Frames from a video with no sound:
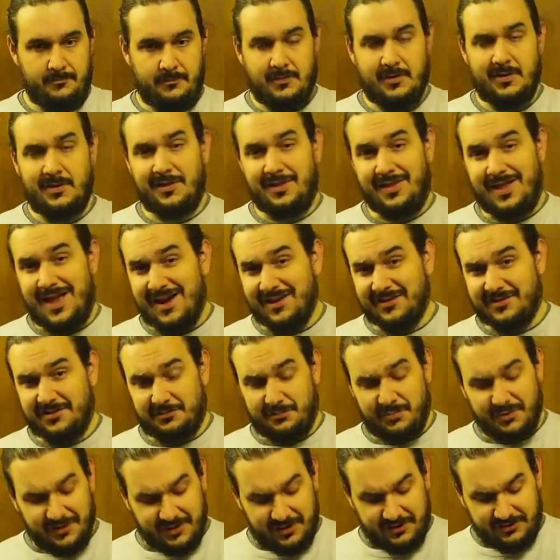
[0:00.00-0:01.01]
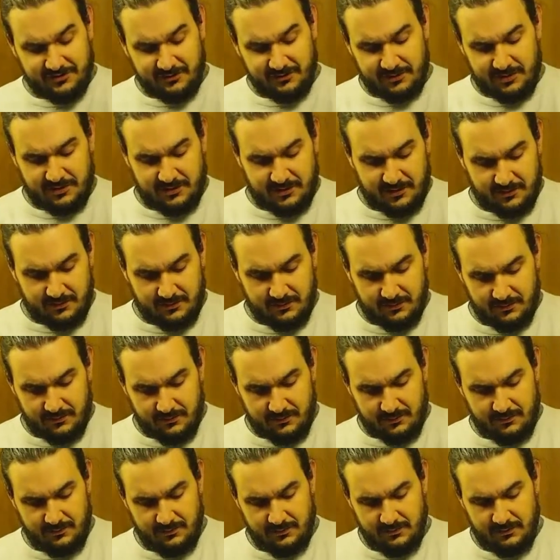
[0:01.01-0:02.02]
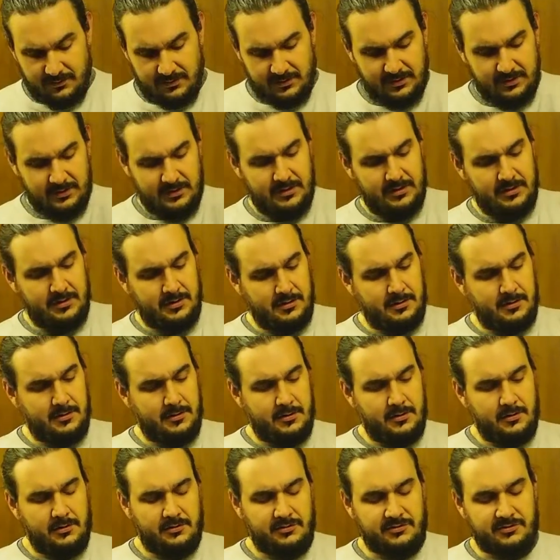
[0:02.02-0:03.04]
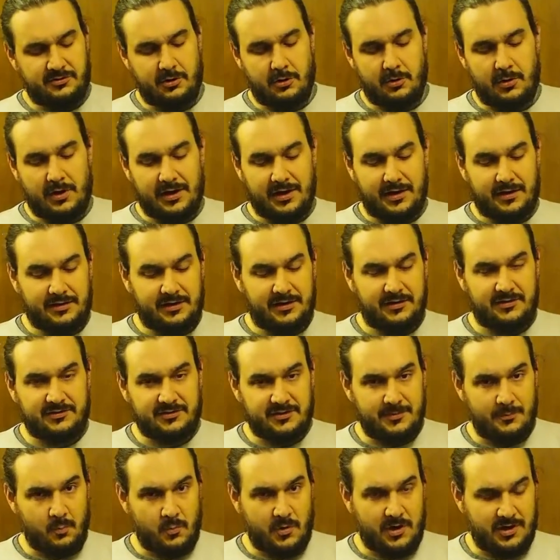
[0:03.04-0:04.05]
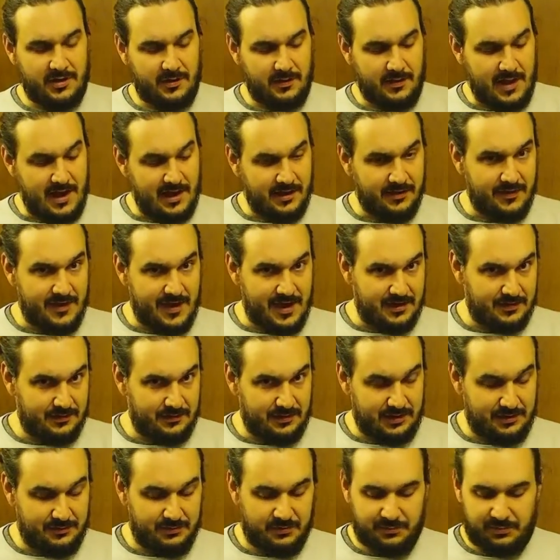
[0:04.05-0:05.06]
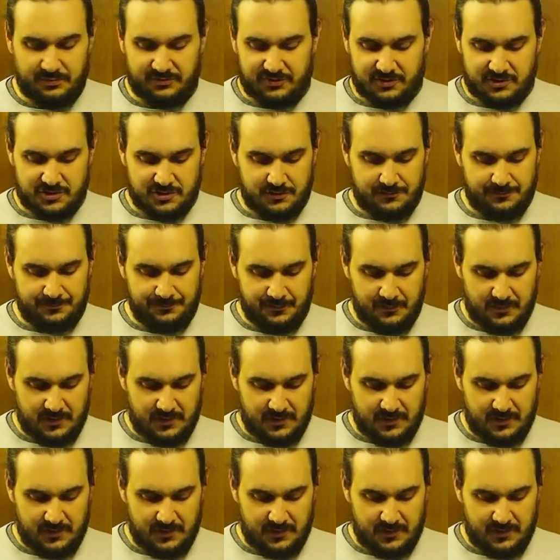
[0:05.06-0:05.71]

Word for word: locked in place or anything. So I'm going to need some way to lock that into position.